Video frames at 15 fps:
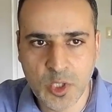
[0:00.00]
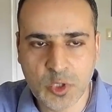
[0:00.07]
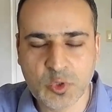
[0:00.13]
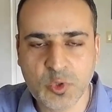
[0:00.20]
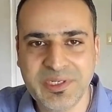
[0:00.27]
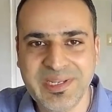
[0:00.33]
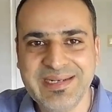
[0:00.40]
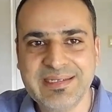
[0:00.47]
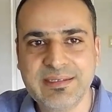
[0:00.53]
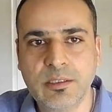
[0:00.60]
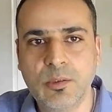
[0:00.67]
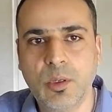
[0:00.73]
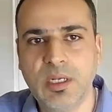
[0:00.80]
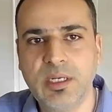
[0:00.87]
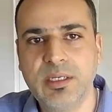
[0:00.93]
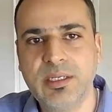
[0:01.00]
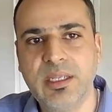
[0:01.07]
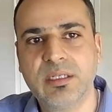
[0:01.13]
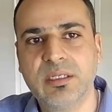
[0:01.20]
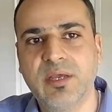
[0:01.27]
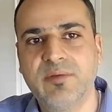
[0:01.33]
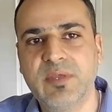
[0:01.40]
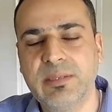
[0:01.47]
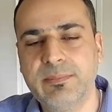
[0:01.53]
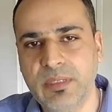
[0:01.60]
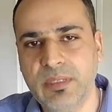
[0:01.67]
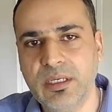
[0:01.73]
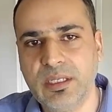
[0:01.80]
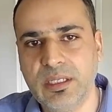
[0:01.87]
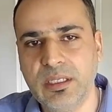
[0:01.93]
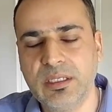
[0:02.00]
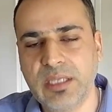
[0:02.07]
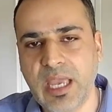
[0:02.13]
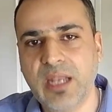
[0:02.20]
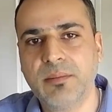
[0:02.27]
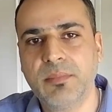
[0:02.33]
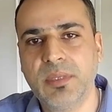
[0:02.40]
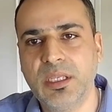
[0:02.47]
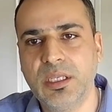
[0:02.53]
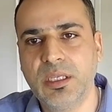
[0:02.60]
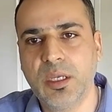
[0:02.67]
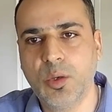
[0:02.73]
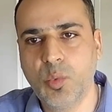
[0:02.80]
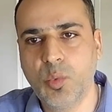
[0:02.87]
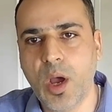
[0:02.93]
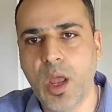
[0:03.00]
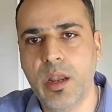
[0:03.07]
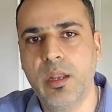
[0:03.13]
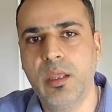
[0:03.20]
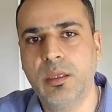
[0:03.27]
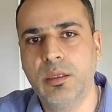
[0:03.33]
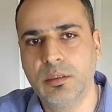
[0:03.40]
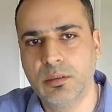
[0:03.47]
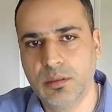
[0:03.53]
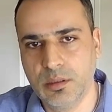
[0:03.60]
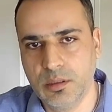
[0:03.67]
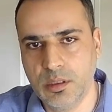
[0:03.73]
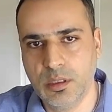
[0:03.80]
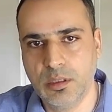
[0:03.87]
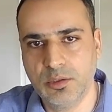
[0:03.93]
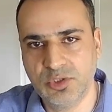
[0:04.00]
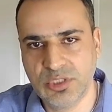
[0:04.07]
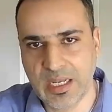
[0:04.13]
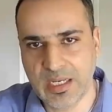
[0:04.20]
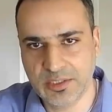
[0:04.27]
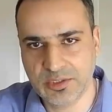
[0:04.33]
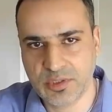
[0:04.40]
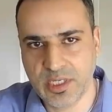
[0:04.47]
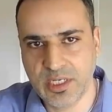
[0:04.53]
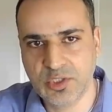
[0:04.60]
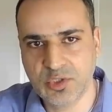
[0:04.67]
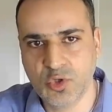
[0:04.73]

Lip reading: So data quality and availability can be one challenge, right?